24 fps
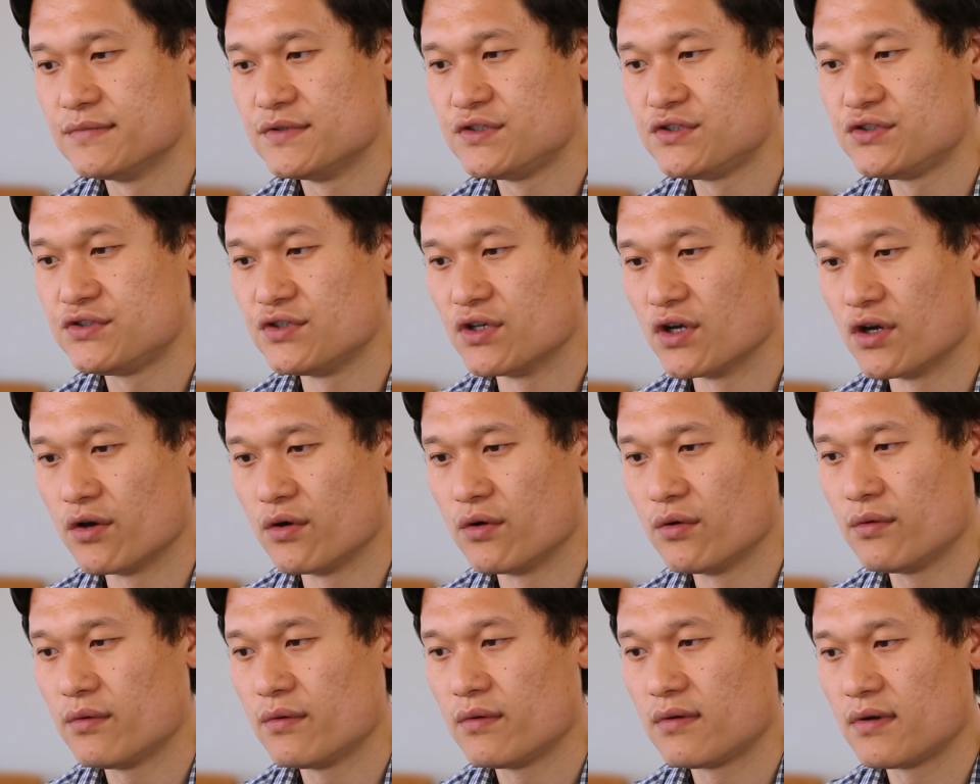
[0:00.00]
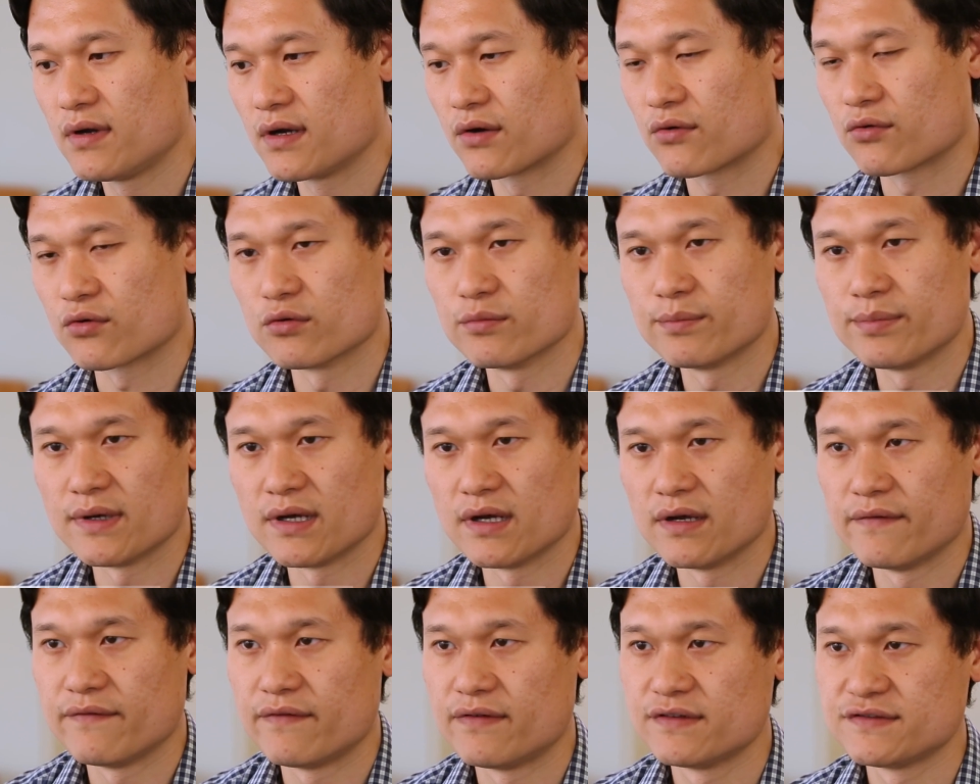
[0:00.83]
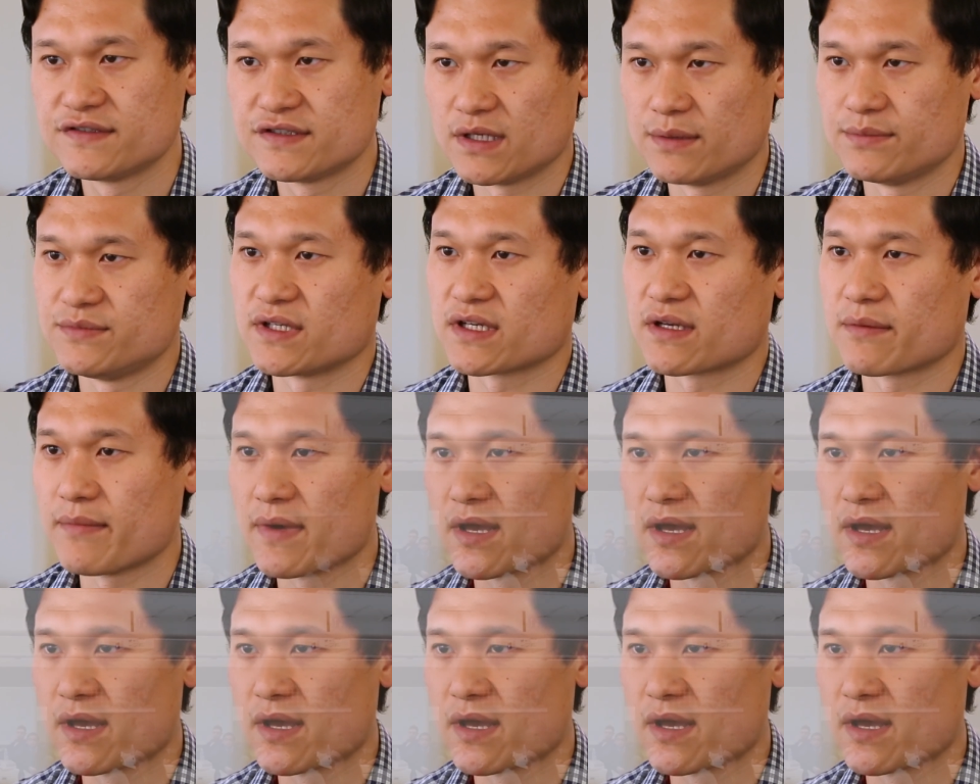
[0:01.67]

show a group of subject